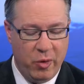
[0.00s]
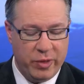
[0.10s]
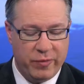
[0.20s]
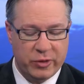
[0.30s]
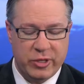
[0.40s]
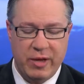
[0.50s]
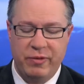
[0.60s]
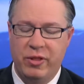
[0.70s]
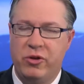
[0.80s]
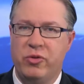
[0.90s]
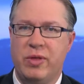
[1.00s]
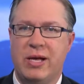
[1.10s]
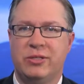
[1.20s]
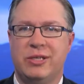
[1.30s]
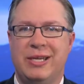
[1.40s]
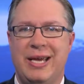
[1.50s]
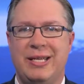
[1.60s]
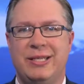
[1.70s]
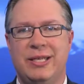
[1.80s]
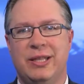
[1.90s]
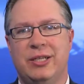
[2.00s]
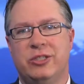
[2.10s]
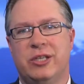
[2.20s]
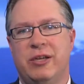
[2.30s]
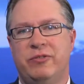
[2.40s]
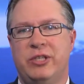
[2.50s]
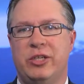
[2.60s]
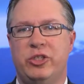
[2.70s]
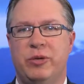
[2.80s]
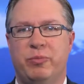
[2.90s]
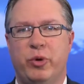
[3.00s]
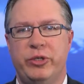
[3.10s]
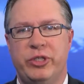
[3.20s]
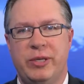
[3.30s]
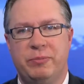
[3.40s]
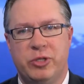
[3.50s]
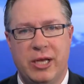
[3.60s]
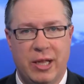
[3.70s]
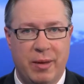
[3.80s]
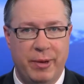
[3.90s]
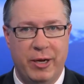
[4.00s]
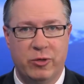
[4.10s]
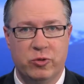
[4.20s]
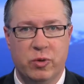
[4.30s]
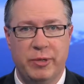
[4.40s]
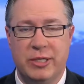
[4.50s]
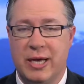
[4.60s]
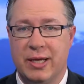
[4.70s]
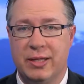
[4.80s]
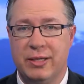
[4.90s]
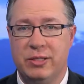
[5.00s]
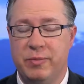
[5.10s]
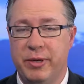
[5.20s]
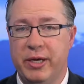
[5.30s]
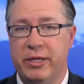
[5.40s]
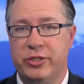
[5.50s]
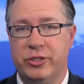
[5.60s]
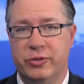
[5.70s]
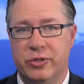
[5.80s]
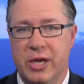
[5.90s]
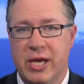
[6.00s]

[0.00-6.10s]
On the first day of the 2018 legislative session in Boise, state lawmakers will be tackling some big issues.